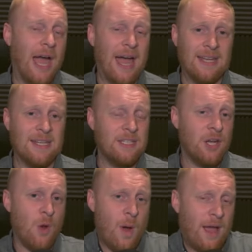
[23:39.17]
And, you
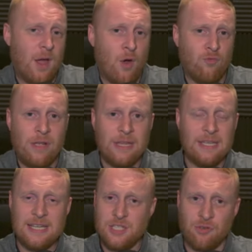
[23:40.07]
know, I can't really
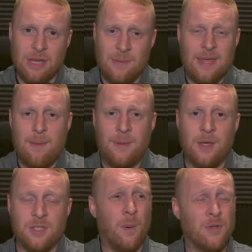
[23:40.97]
disagree with that
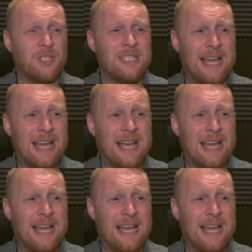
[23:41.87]
because bosses